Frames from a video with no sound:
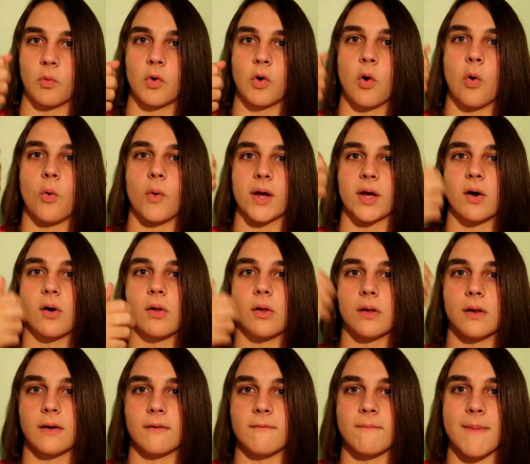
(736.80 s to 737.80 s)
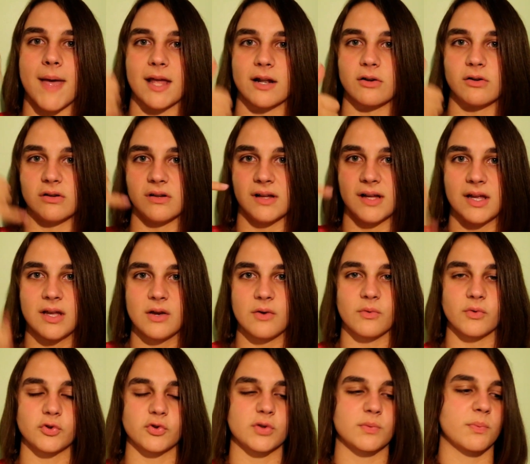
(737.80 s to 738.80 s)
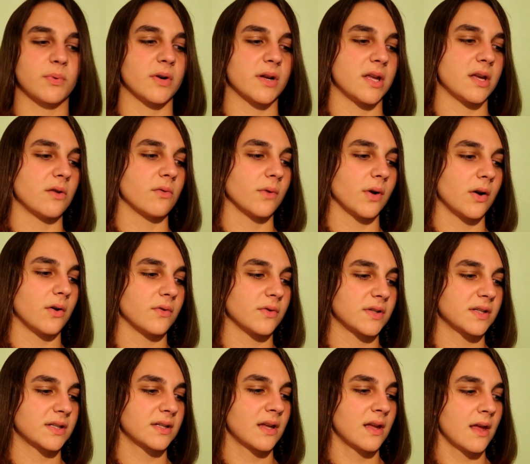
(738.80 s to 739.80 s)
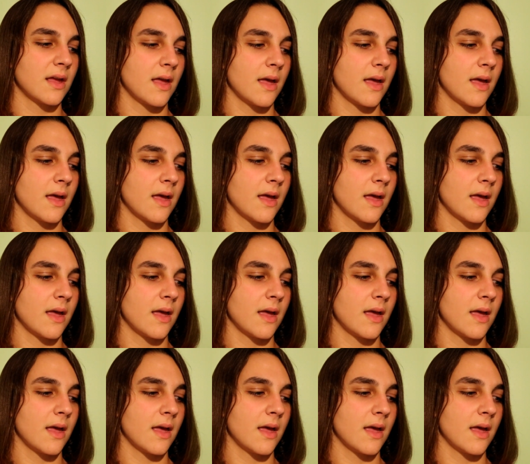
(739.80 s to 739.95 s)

coil of metal, which was pretty gross.